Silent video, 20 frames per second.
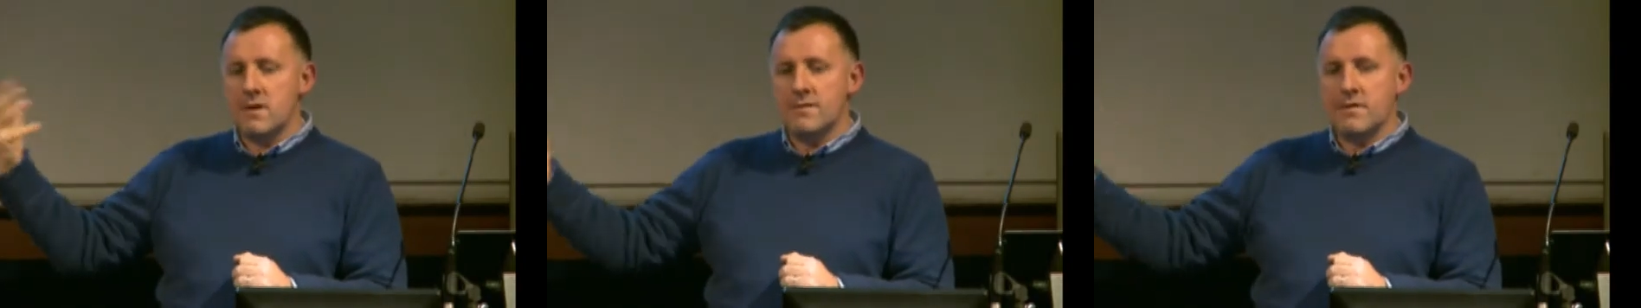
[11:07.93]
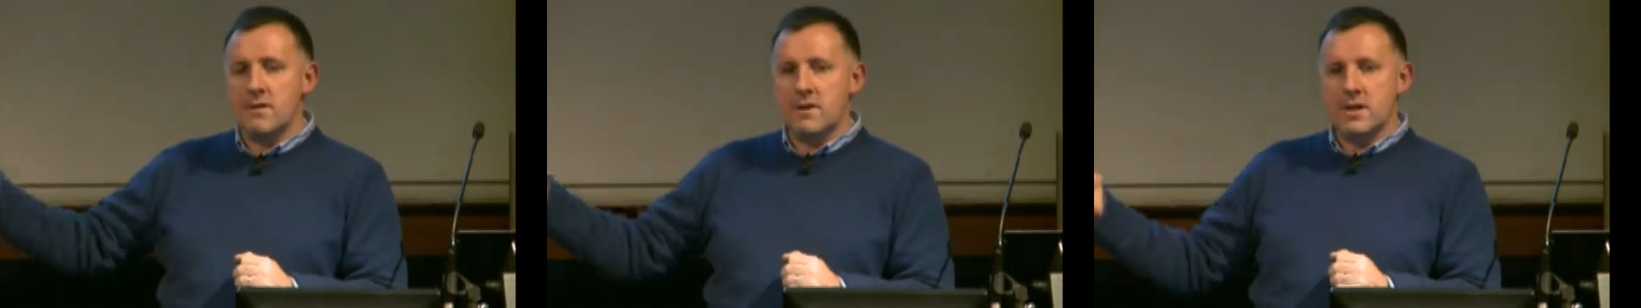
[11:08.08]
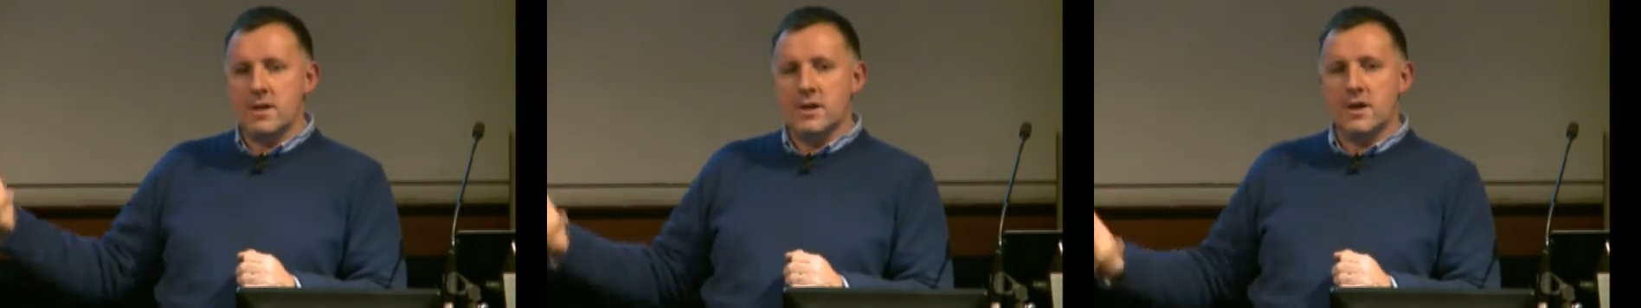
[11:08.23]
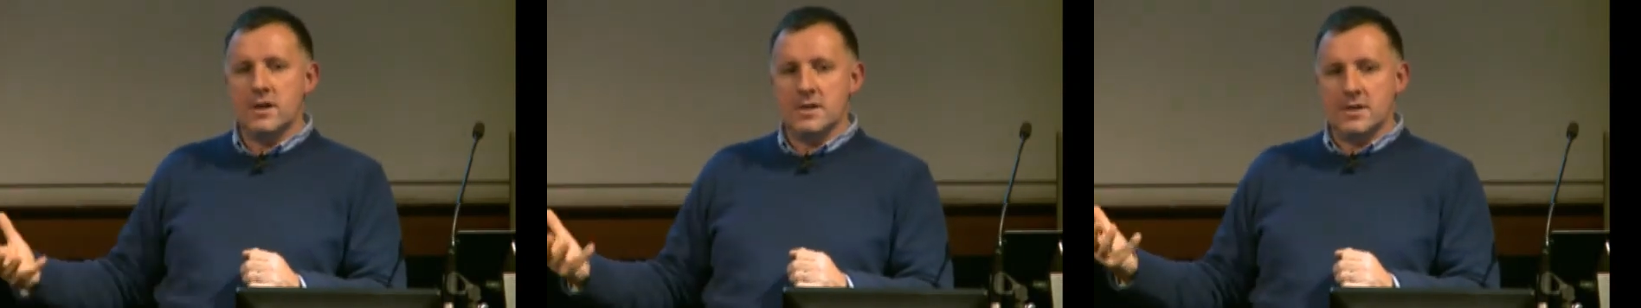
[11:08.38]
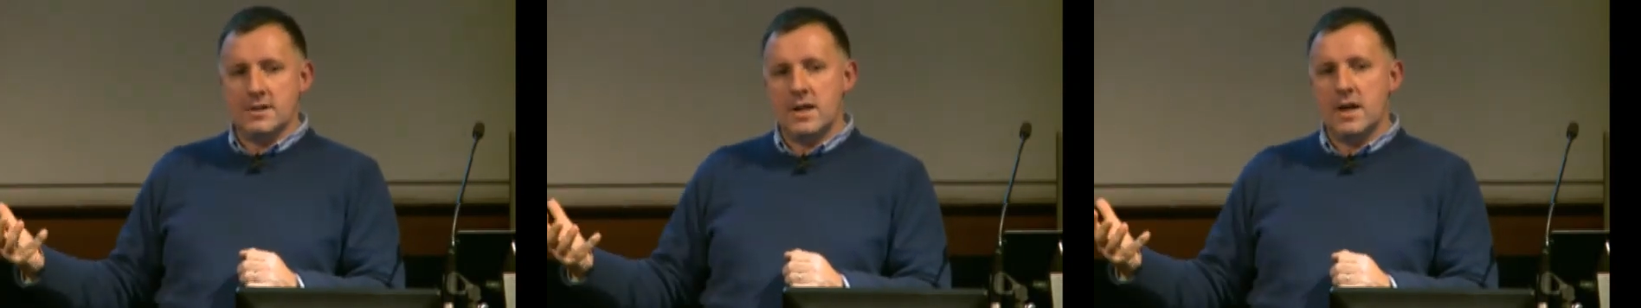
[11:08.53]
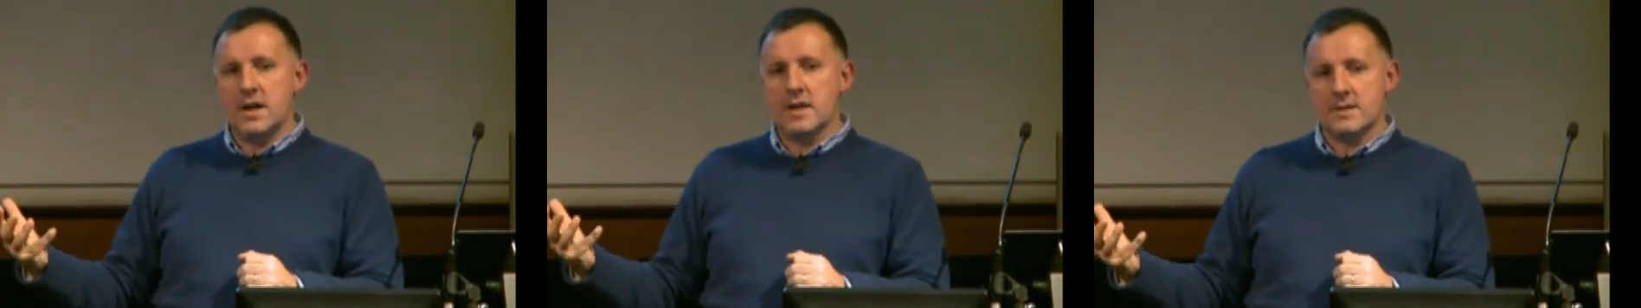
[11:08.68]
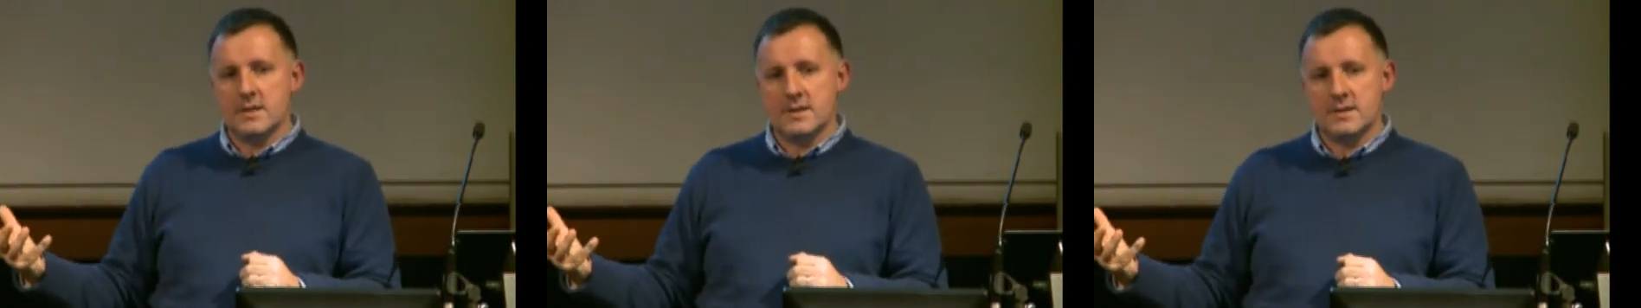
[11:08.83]
very large
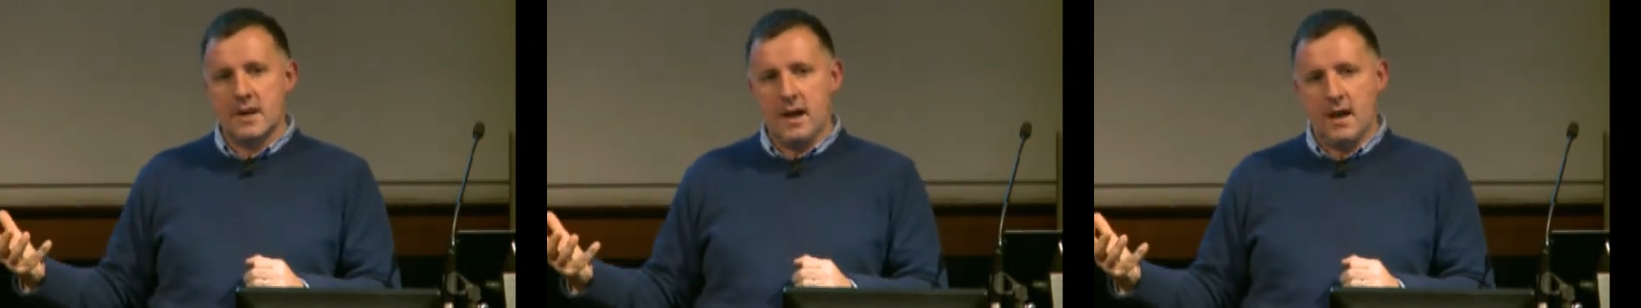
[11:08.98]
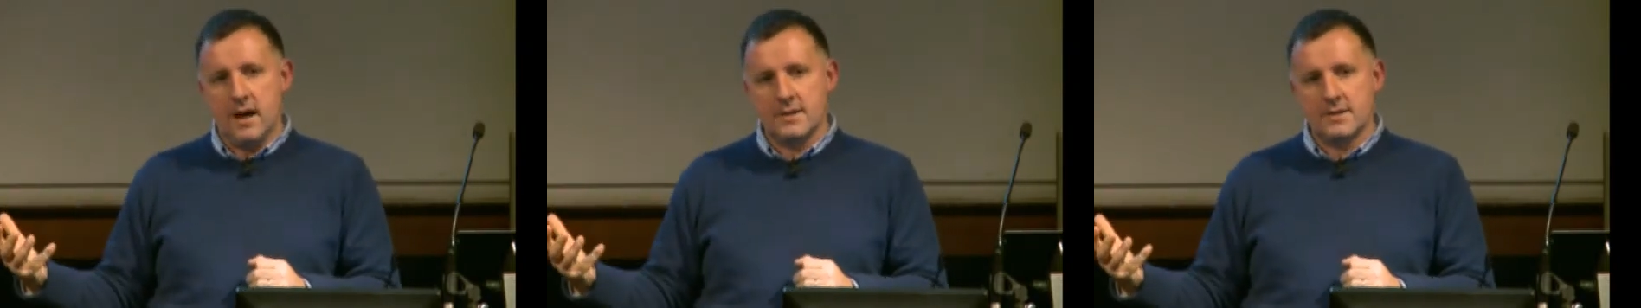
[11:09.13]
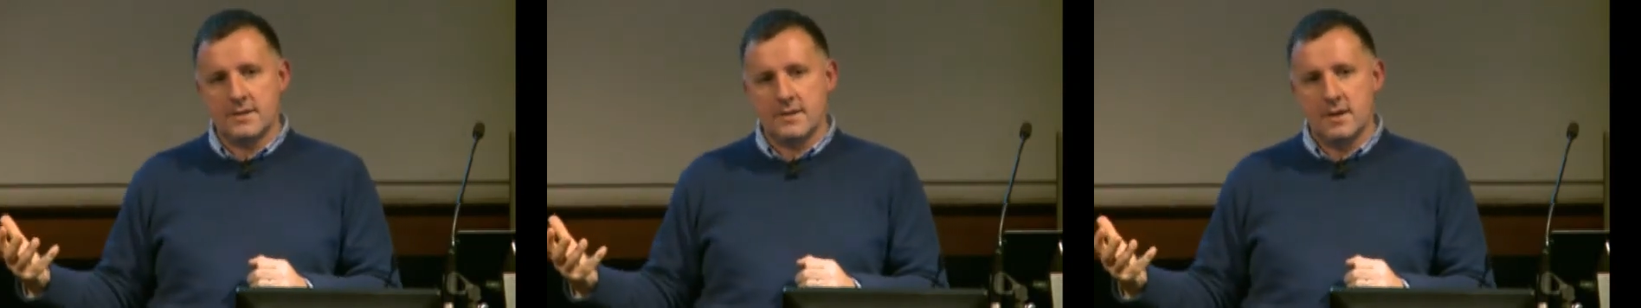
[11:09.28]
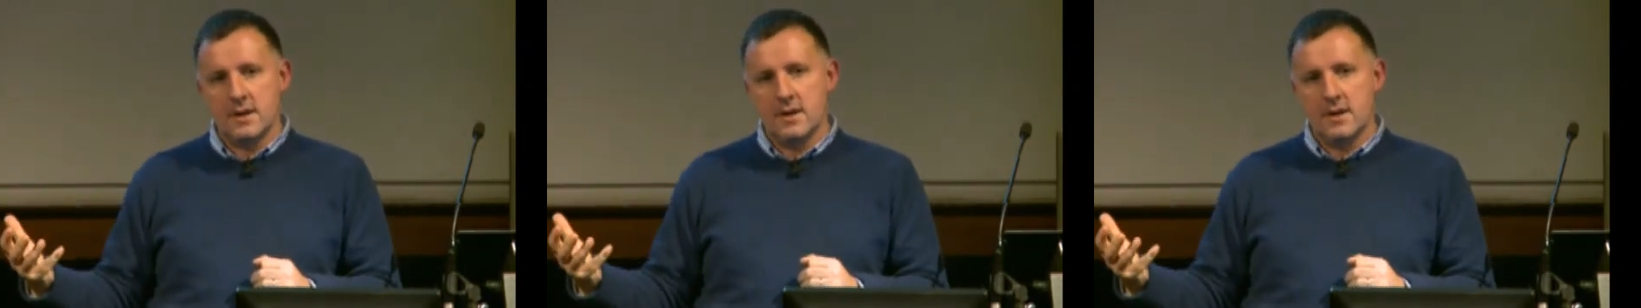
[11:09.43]
data sets